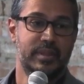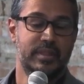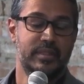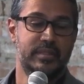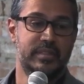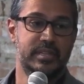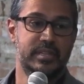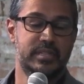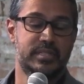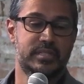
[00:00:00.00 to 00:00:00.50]

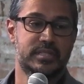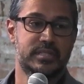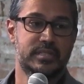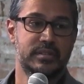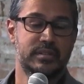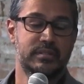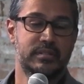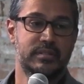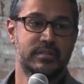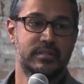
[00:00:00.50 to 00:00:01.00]

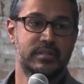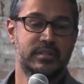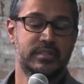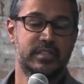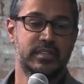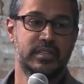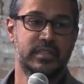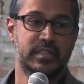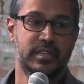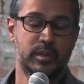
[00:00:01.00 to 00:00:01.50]
this
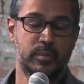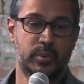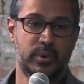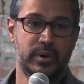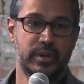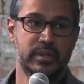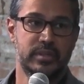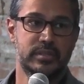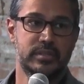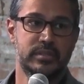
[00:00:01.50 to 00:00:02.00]

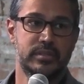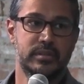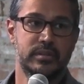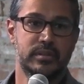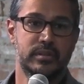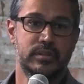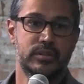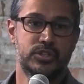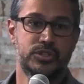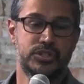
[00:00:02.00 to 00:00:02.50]
deliberate
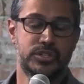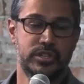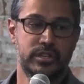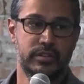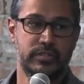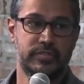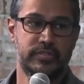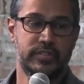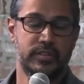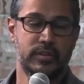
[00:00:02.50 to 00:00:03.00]

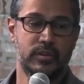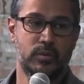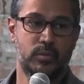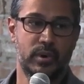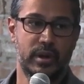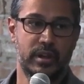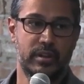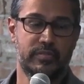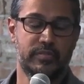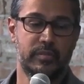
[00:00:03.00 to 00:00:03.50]
shift
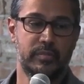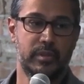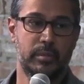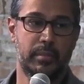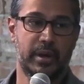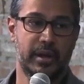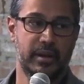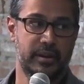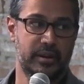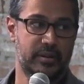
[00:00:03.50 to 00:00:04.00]
away from the
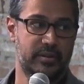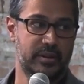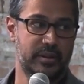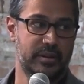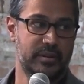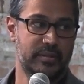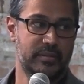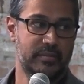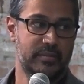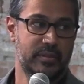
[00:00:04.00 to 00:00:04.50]
binary